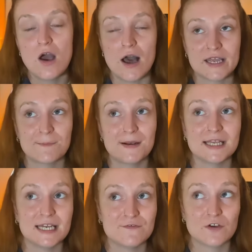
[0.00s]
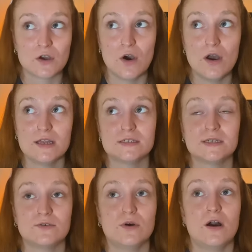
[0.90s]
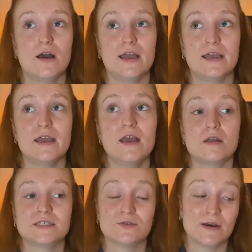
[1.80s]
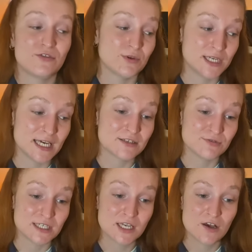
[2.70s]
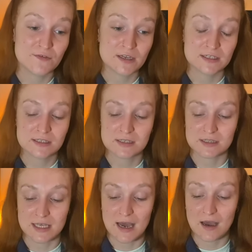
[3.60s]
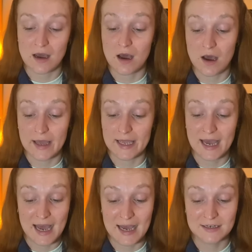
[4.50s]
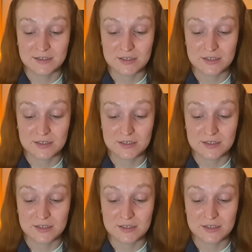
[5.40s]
I completely forgot until my 3DS resurfaced that I had